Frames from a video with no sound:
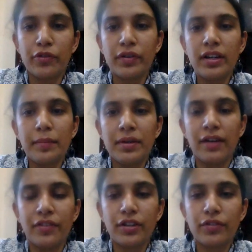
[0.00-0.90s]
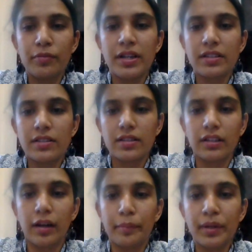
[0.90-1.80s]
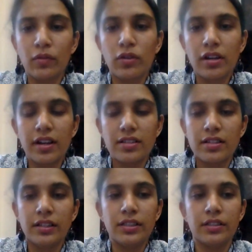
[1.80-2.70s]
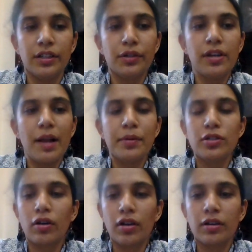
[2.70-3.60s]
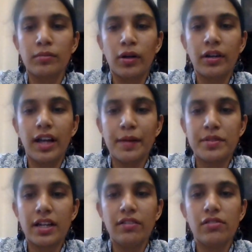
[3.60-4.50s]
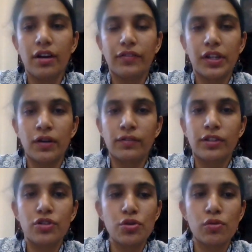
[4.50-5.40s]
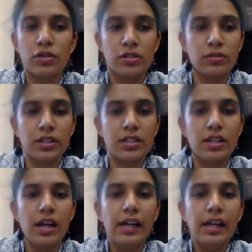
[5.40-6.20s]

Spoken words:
everyone. I'm Lavanya from Lexis and Company, working as an intern. Today I'll be talking about types and drafting of the show cause notice.